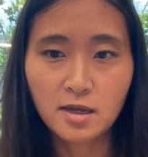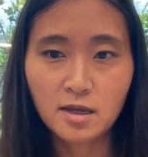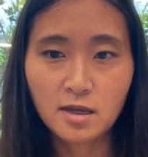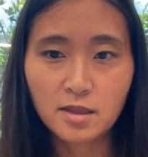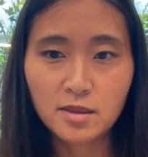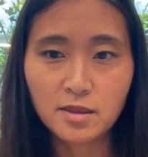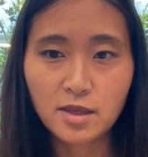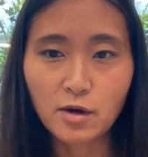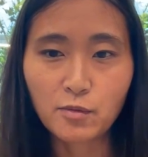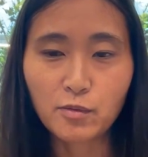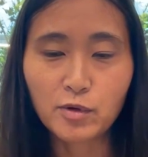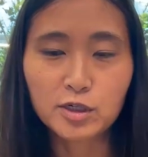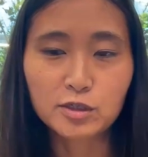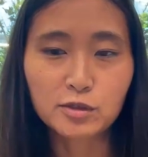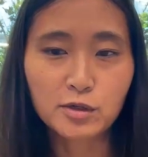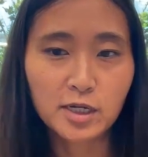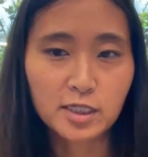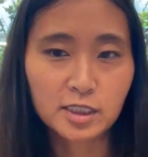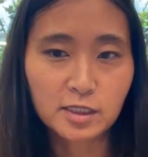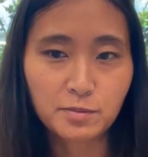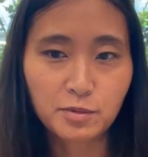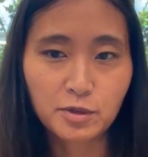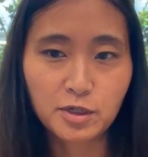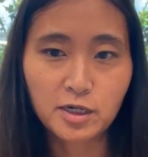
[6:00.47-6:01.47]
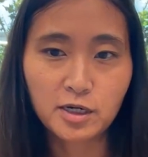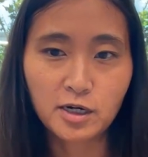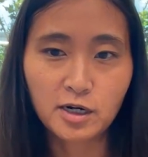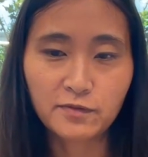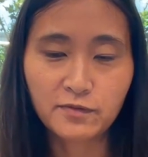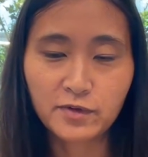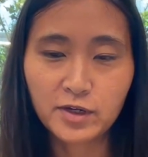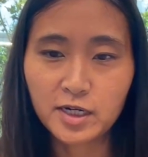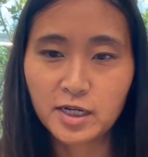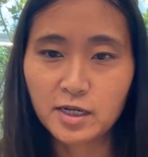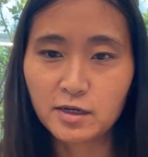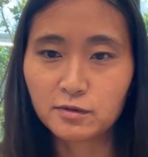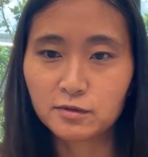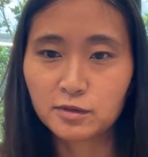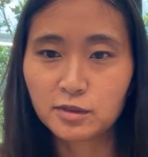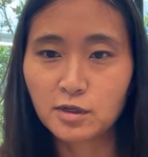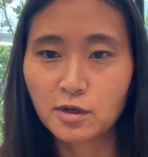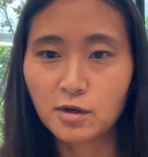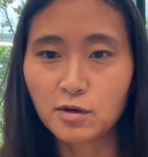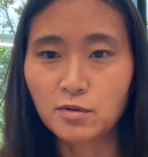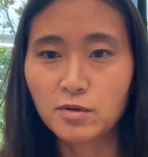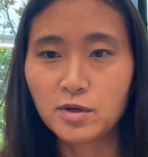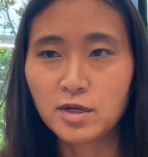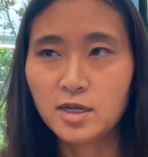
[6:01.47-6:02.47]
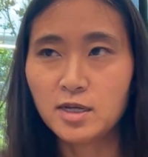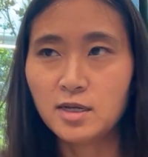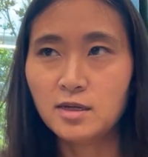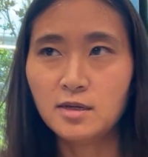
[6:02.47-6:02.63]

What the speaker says: that we're trying to put in our video. So